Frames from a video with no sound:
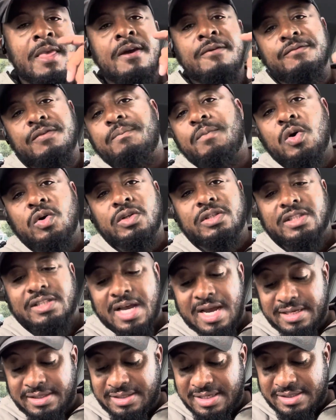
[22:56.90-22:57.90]
for both
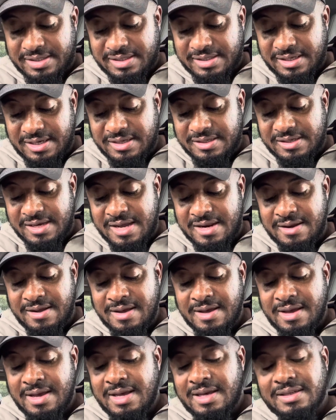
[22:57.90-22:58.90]
sides this season.
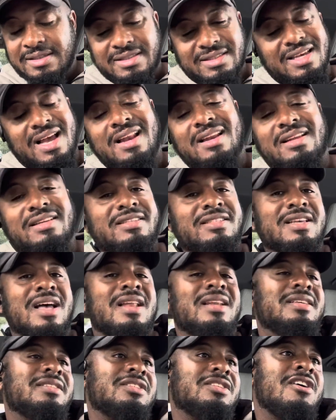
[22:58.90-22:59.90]
Solid,
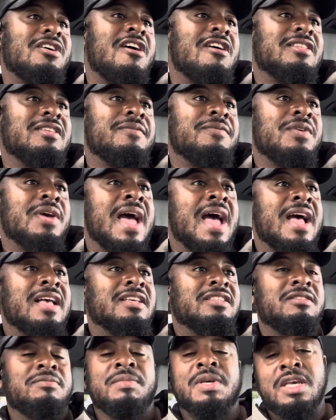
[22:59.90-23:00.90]
solid start, if you
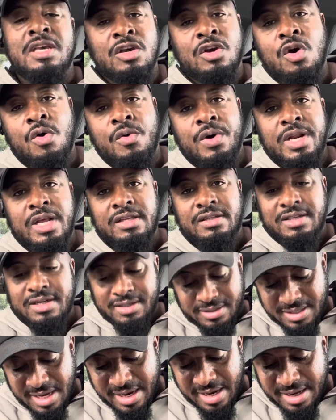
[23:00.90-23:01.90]
ask me, going into the
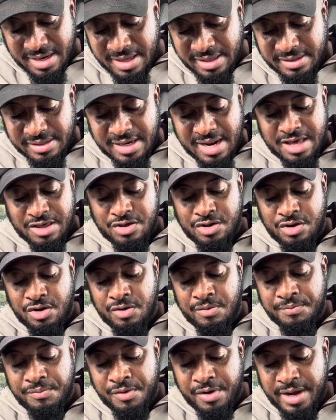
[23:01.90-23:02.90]
second
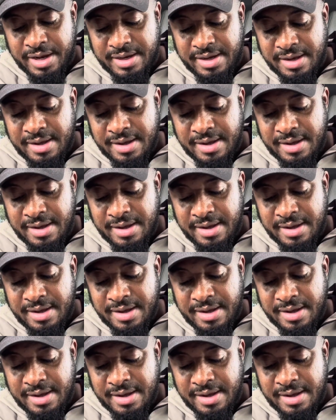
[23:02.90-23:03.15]
international break